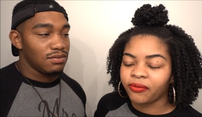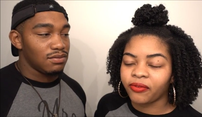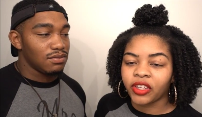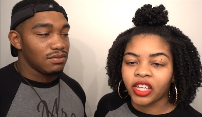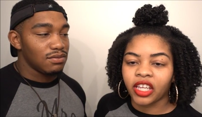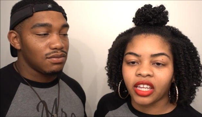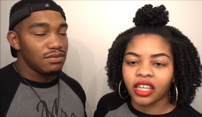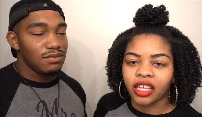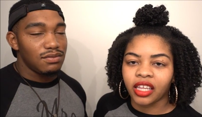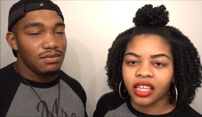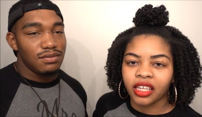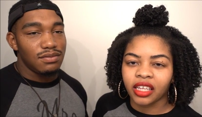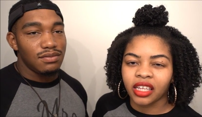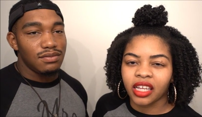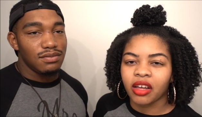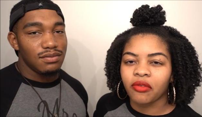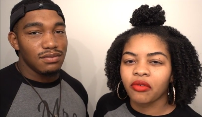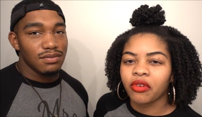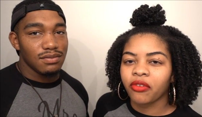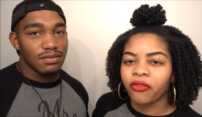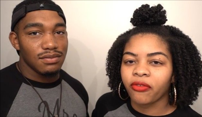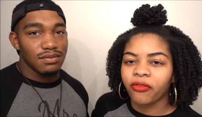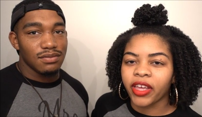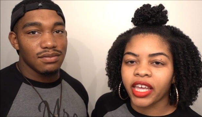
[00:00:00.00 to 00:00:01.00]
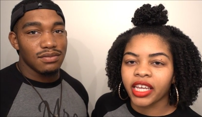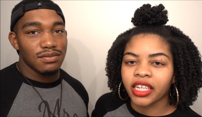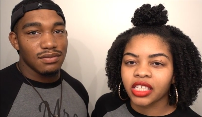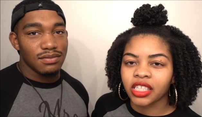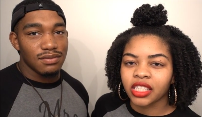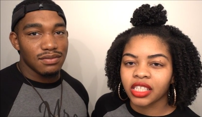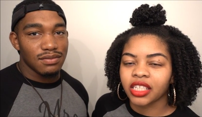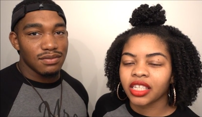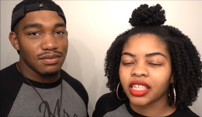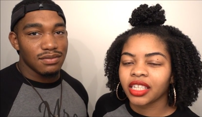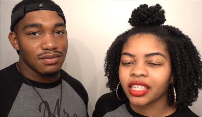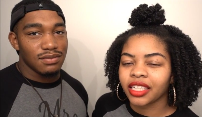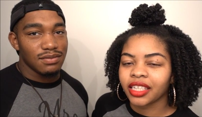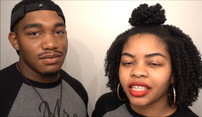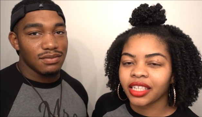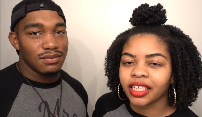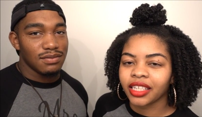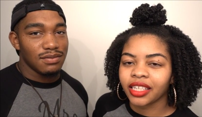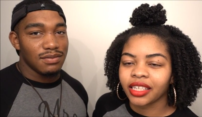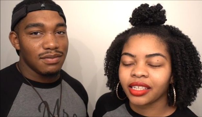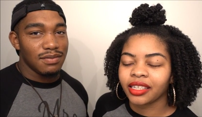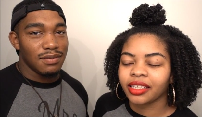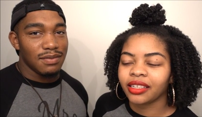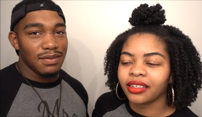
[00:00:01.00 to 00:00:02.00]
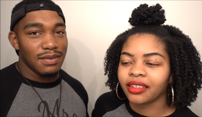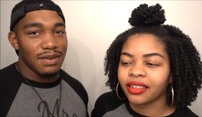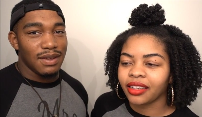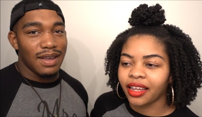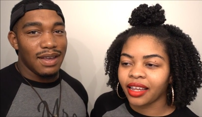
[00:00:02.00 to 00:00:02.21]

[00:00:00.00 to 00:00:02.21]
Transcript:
Speaker 1: feeling of affection and